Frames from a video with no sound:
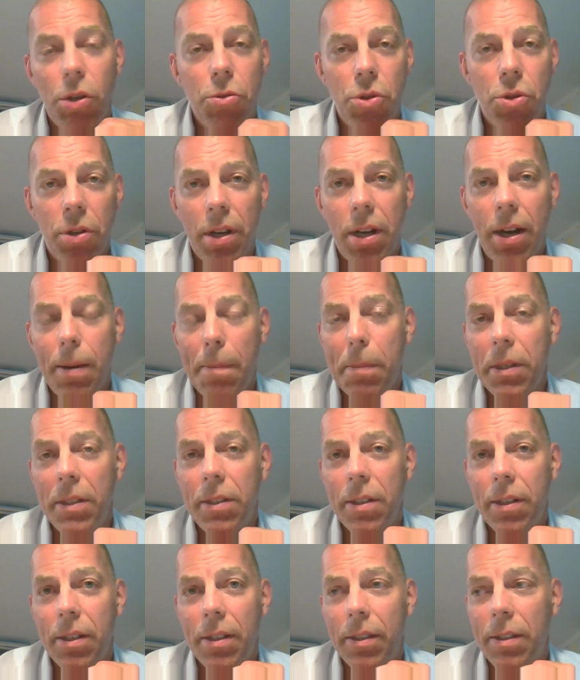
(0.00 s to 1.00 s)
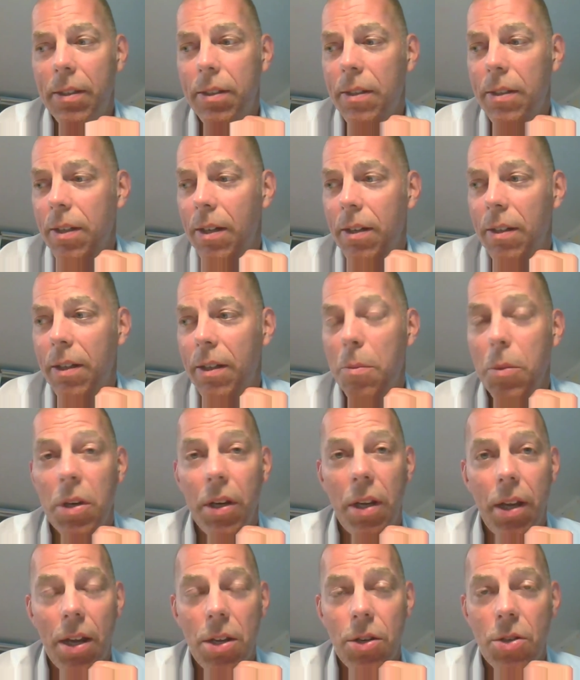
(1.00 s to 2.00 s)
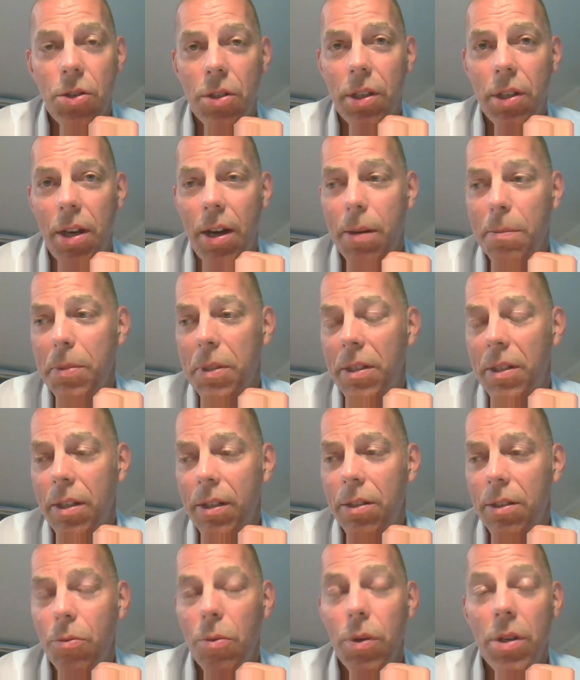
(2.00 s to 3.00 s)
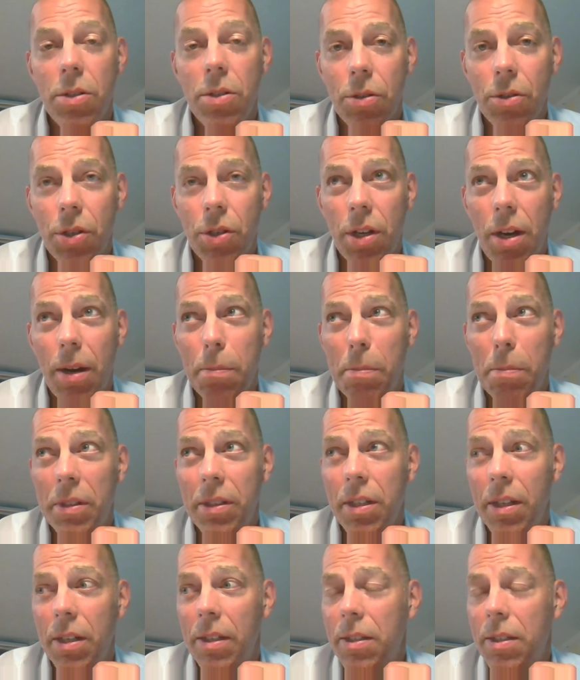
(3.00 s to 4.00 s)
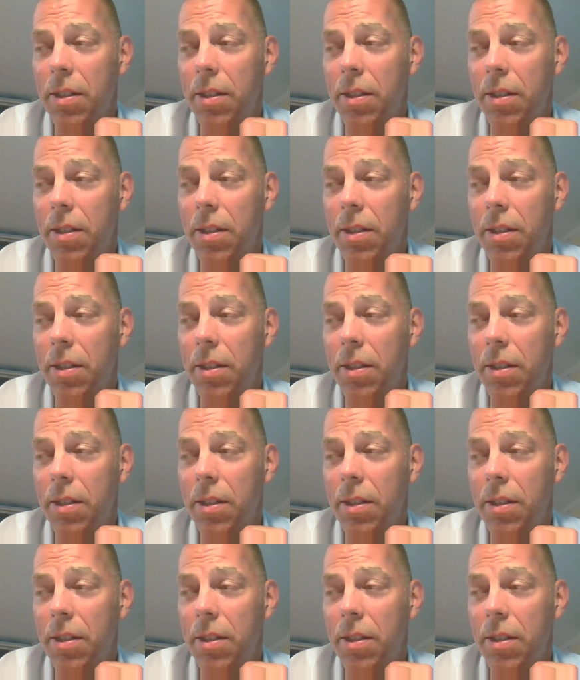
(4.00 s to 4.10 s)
competence, communications competence, research competence.